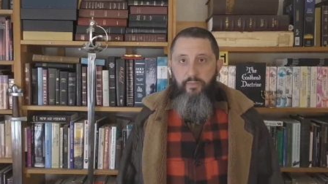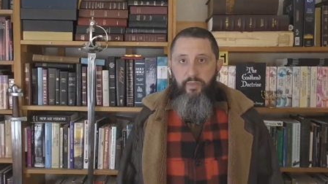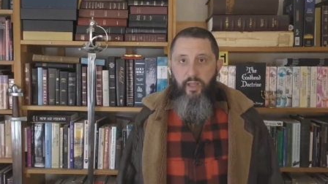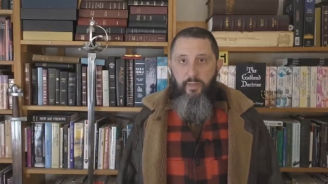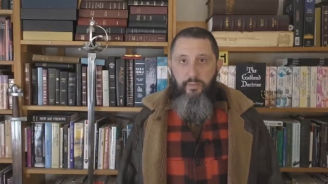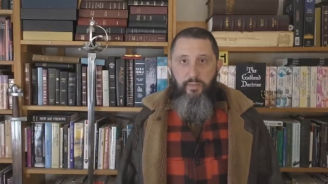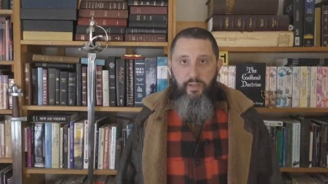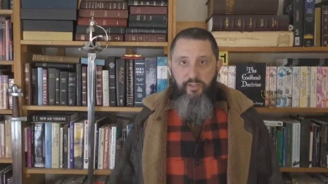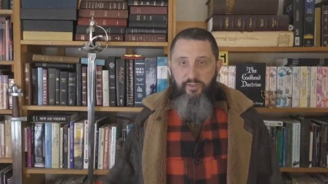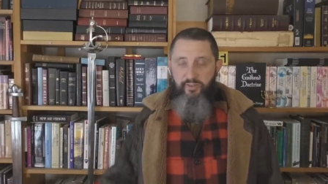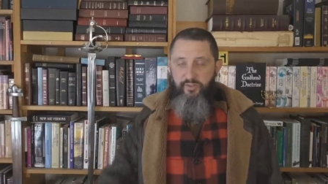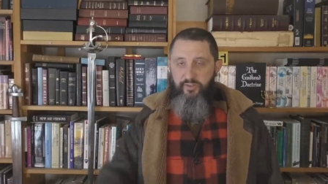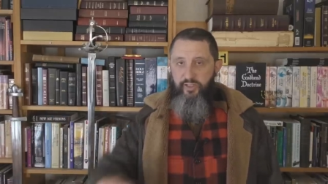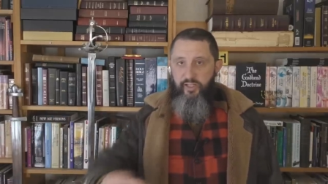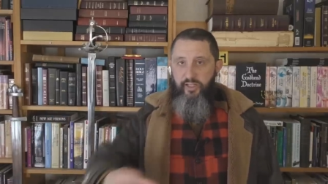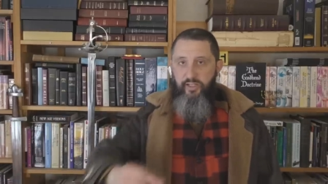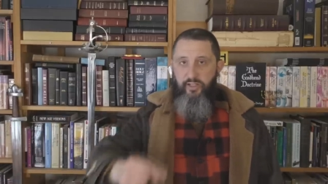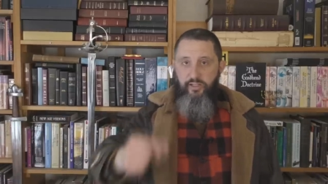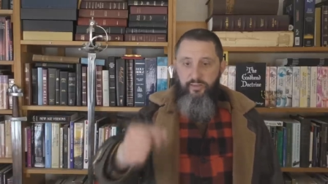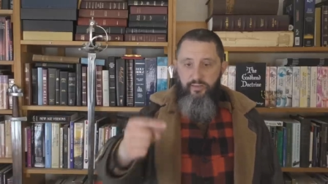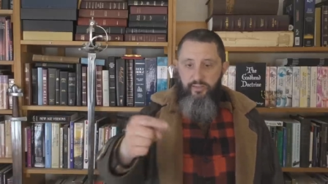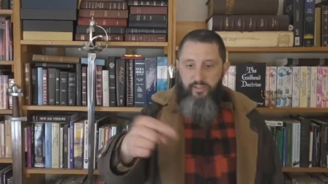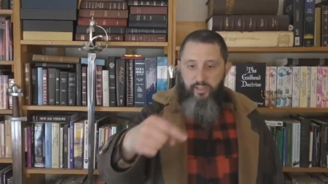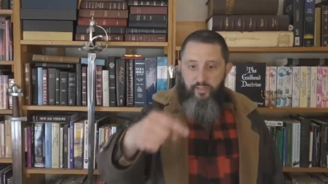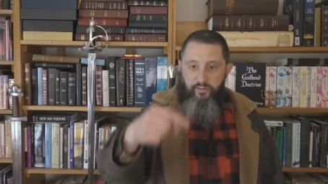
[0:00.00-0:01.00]
I'm not
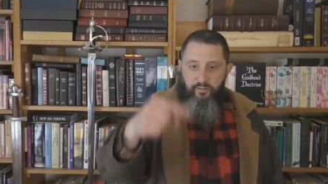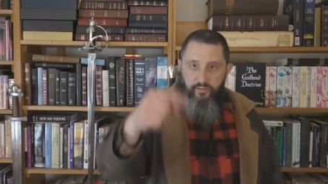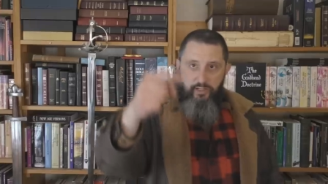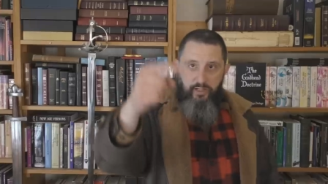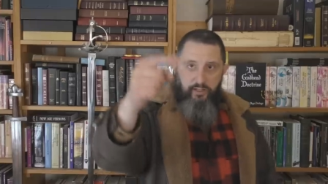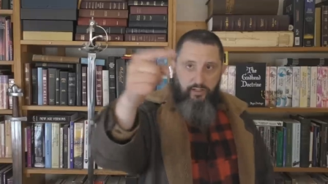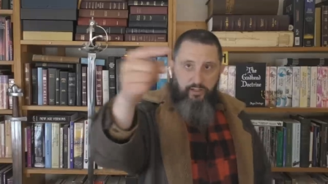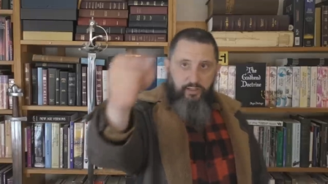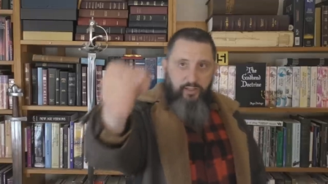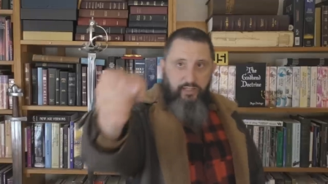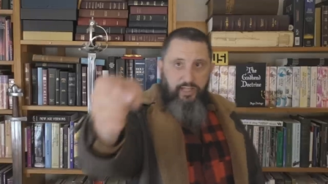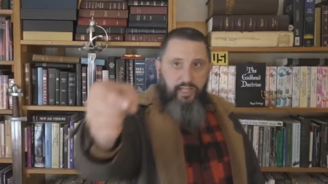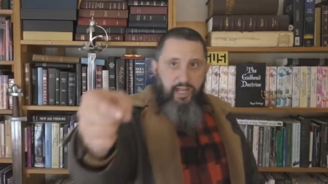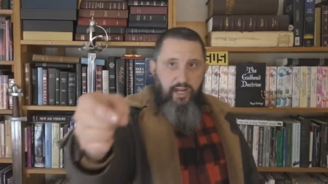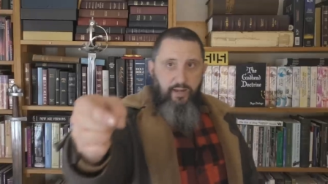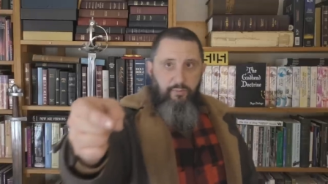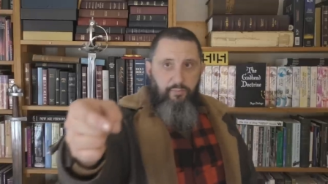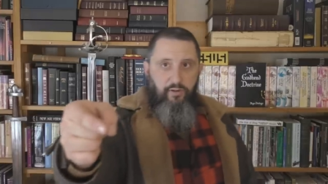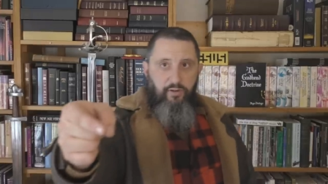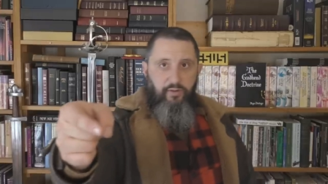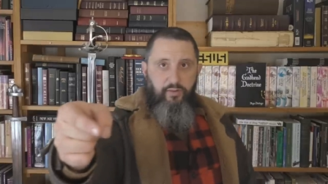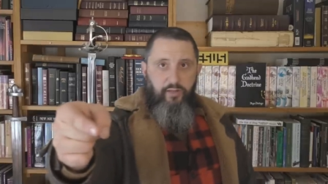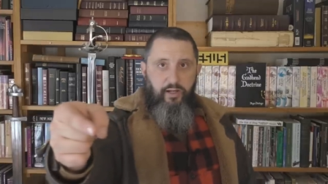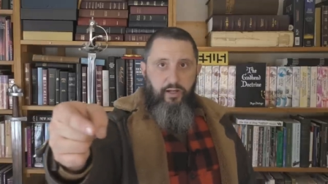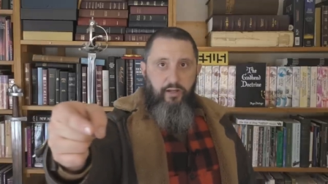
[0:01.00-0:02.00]
sitting at the other end of the
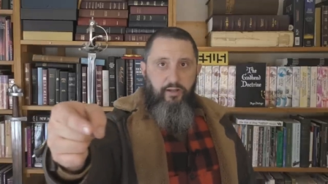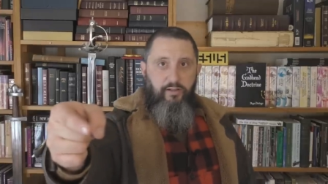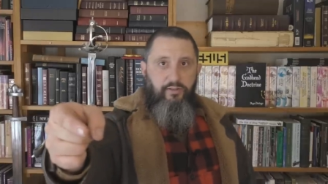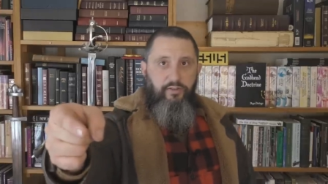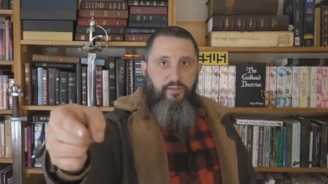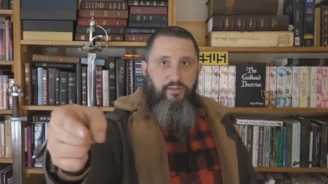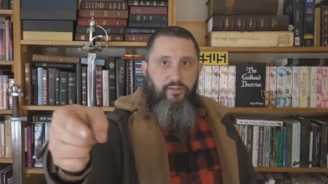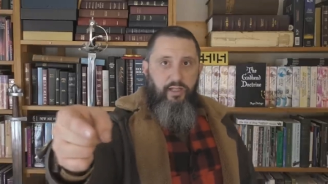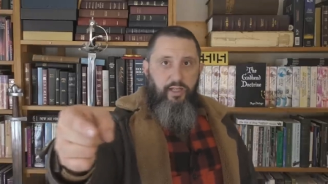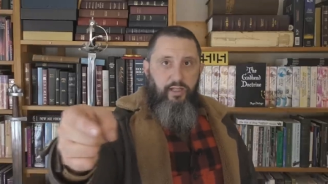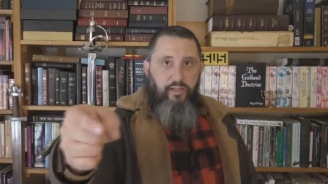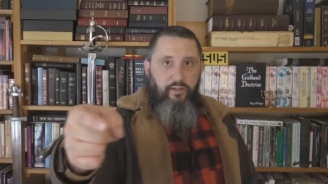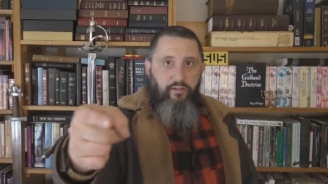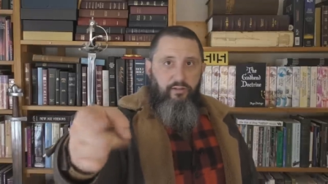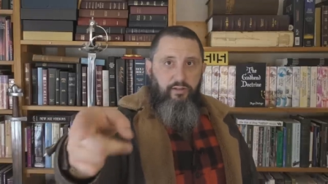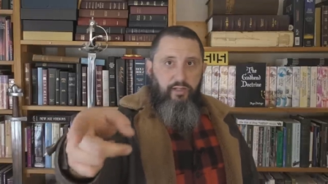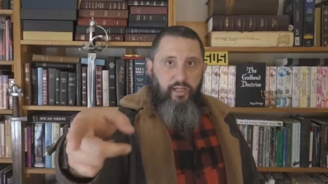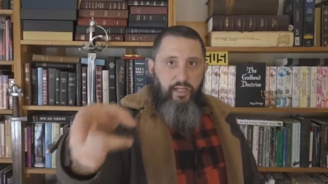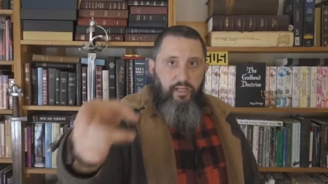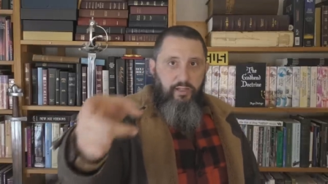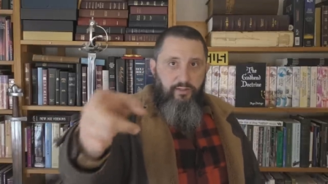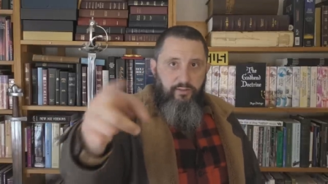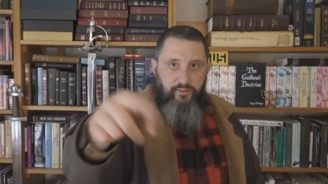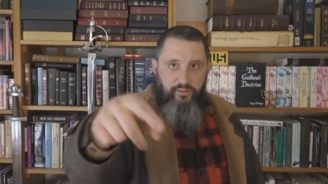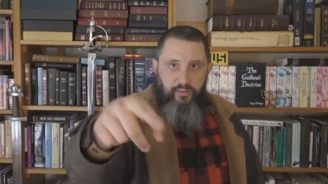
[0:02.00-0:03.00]
camera there and saying,
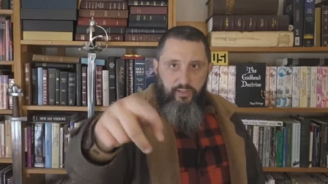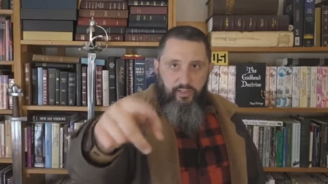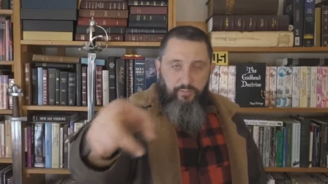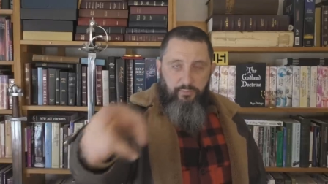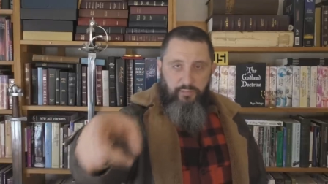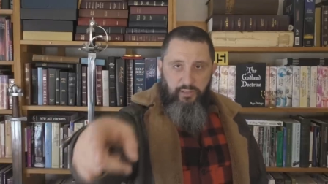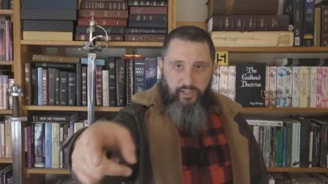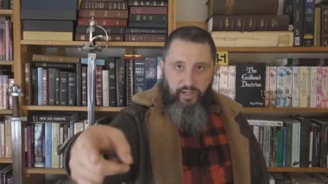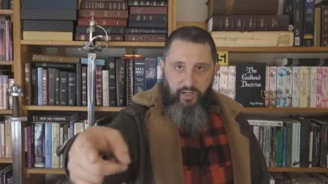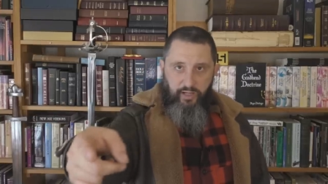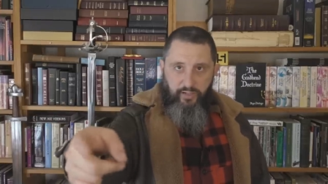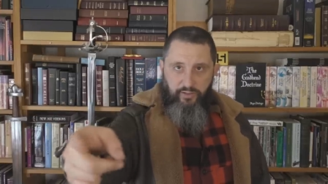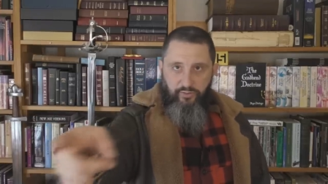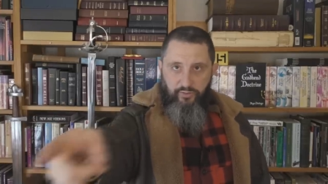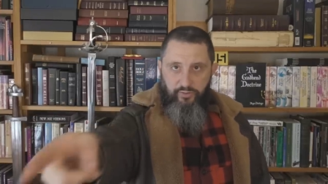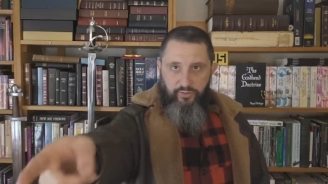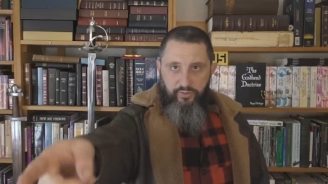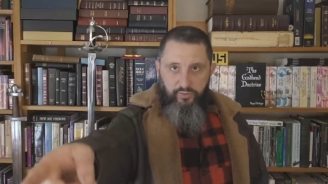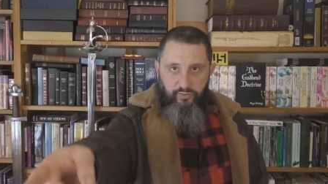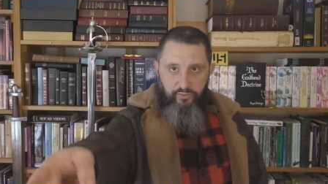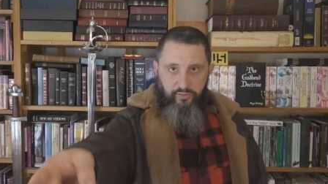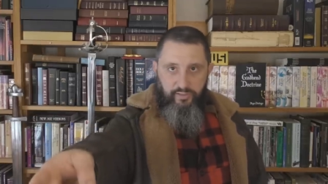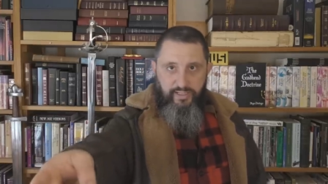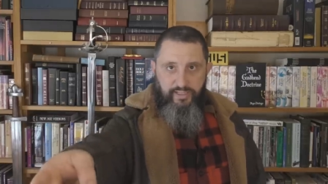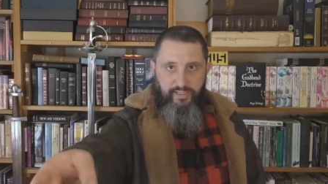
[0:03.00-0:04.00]
okay, and sitting behind your
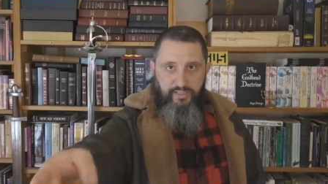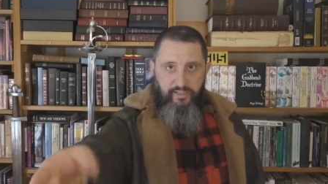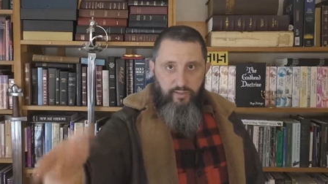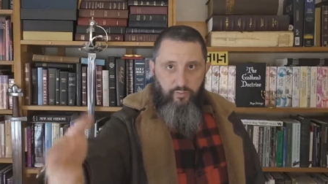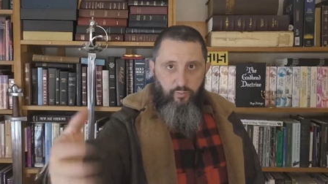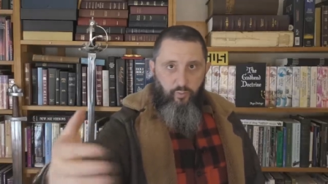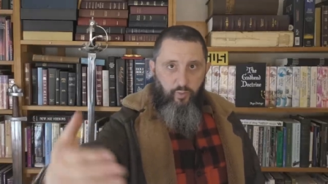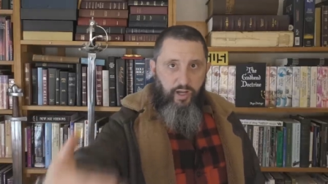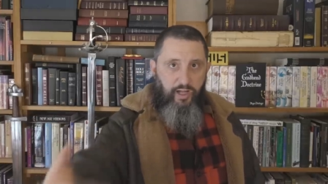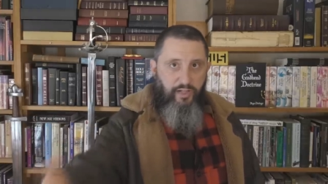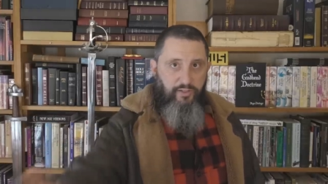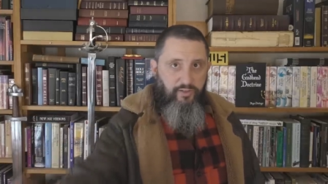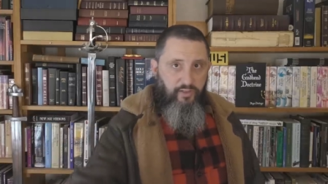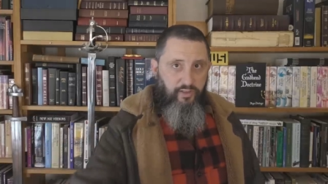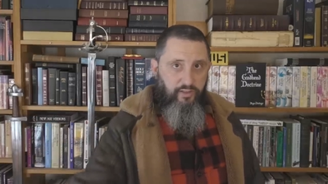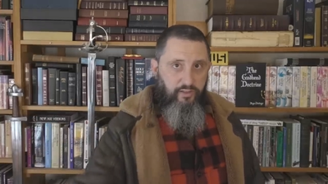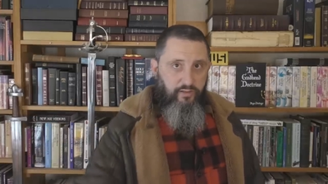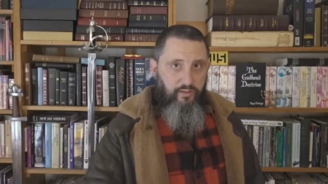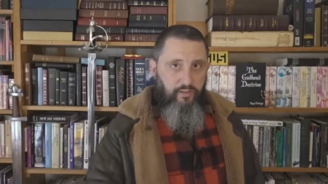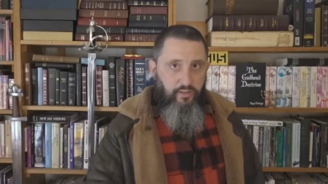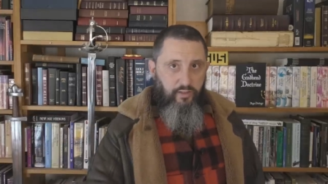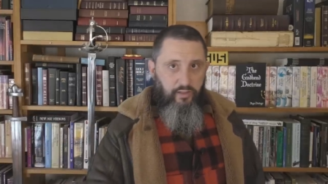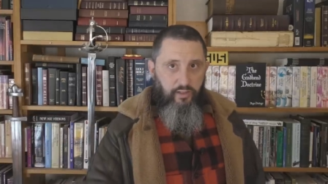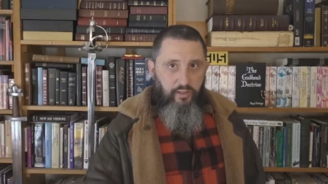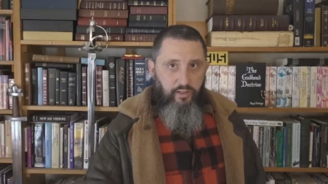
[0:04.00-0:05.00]
screen and
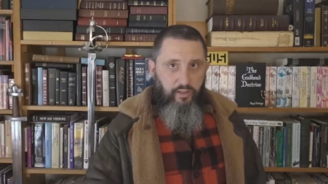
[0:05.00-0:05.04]
watching